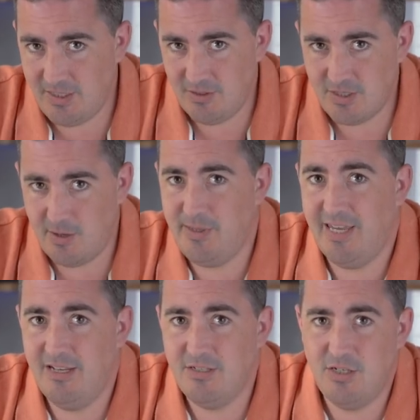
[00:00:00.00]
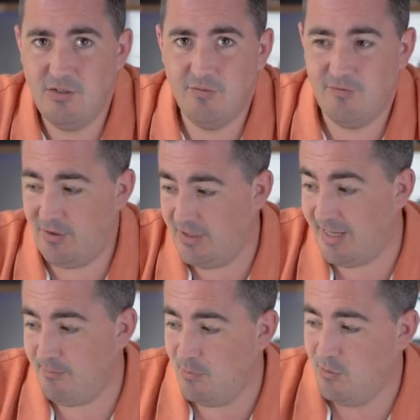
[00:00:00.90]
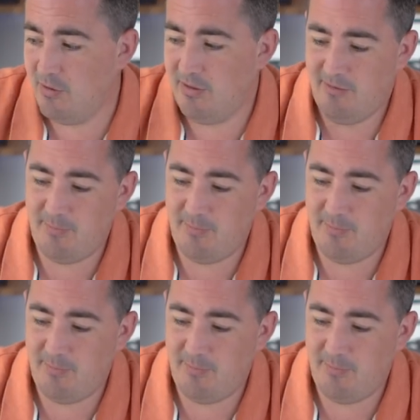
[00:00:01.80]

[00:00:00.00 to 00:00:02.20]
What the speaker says: videos coming out so you can find out more